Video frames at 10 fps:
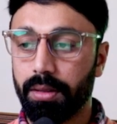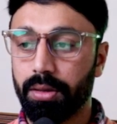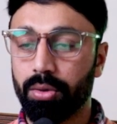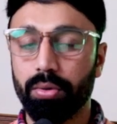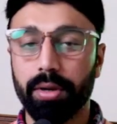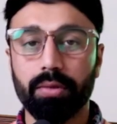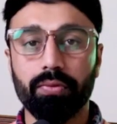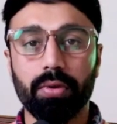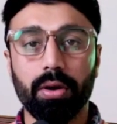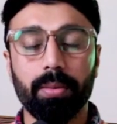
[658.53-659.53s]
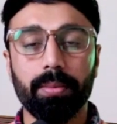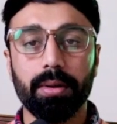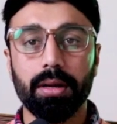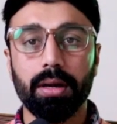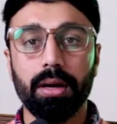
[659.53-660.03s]
going from
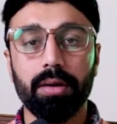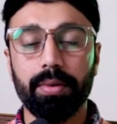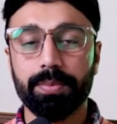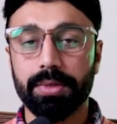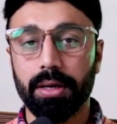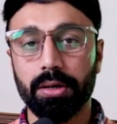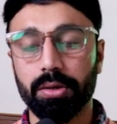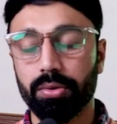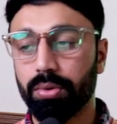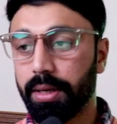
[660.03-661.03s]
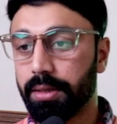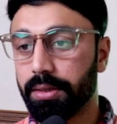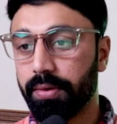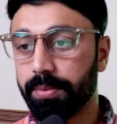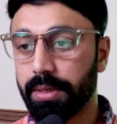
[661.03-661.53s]
our website to another
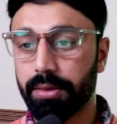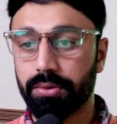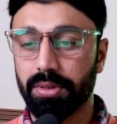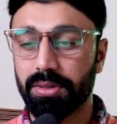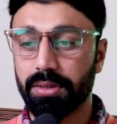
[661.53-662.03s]
website. So this is